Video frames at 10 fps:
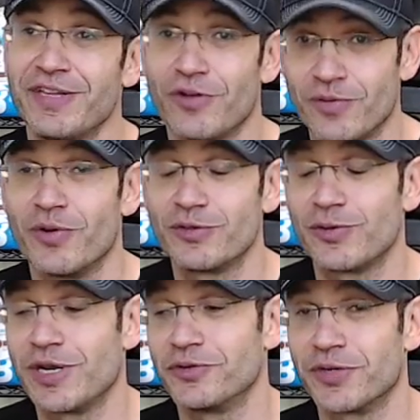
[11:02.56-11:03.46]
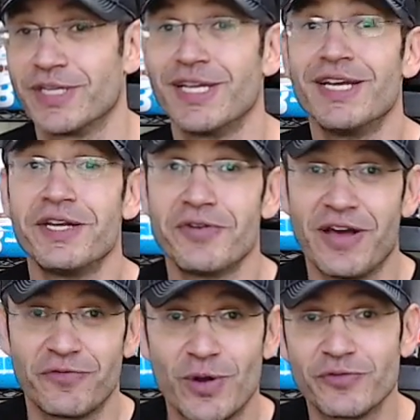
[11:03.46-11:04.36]
almost 300. You
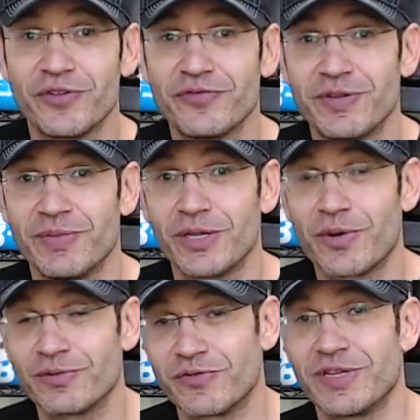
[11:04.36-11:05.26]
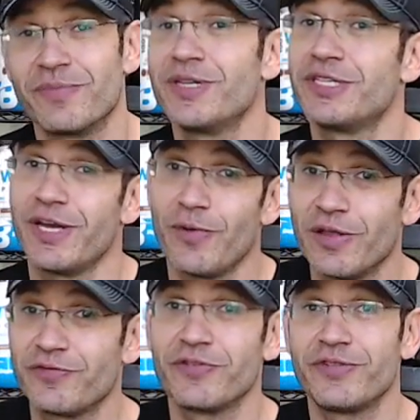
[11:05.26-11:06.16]
have 150 milligrams of DMHA,
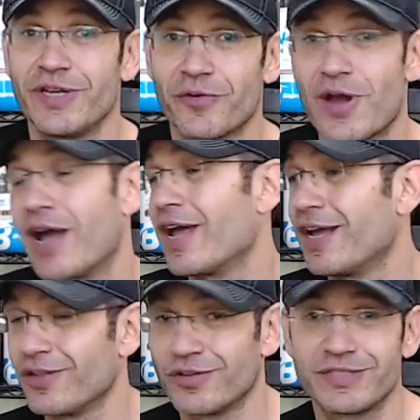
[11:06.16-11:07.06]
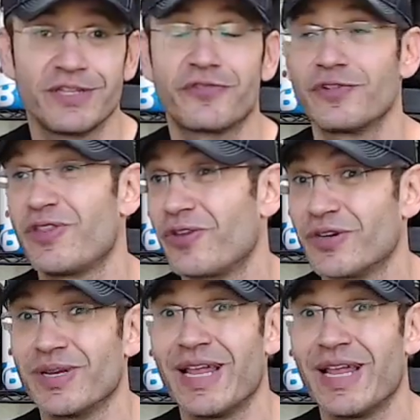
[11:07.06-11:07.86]
150 Araya, and Synephrine 30.